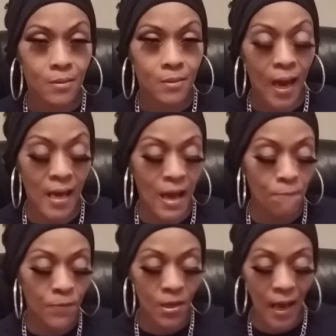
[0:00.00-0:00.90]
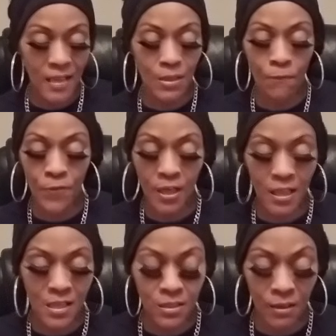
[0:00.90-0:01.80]
And they feel like the
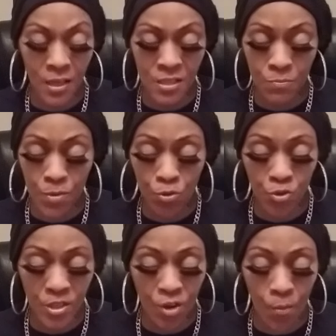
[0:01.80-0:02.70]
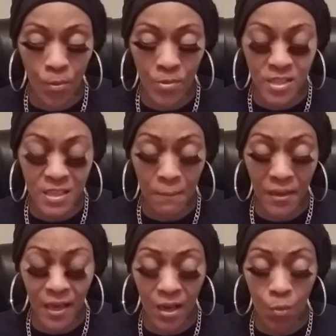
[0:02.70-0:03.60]
feeling that is mutual is gonna be
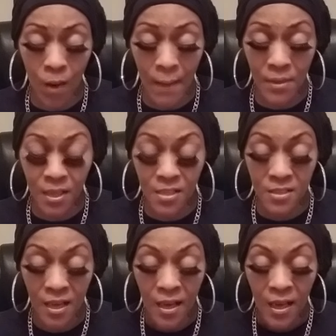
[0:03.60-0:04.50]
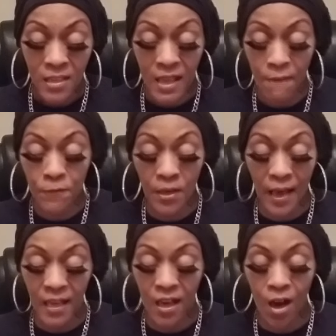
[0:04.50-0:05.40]
reciprocated. Why? Because they feel
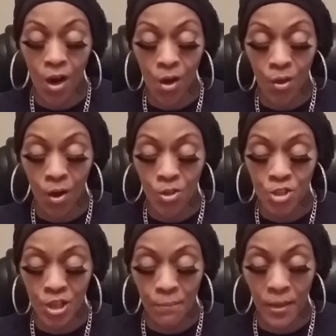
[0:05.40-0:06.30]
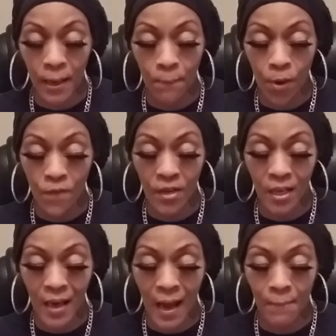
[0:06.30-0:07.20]
like y'all should be in perfect
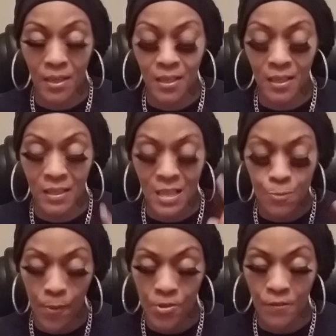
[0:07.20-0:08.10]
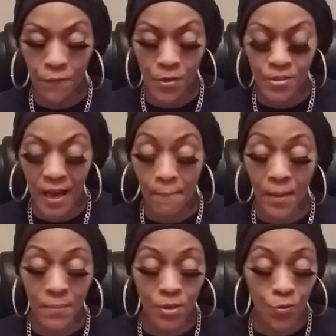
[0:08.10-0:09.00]
alignment. This person feels like
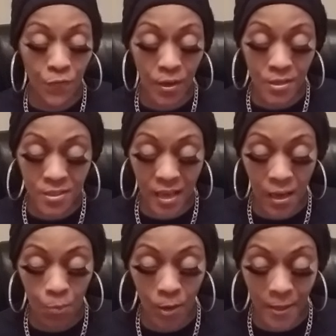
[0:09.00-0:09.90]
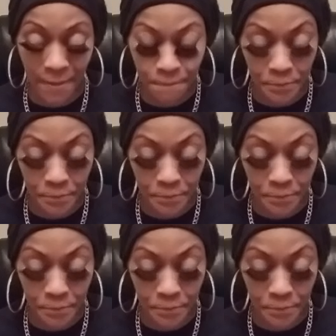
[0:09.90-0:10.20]
maybe you felt the same way.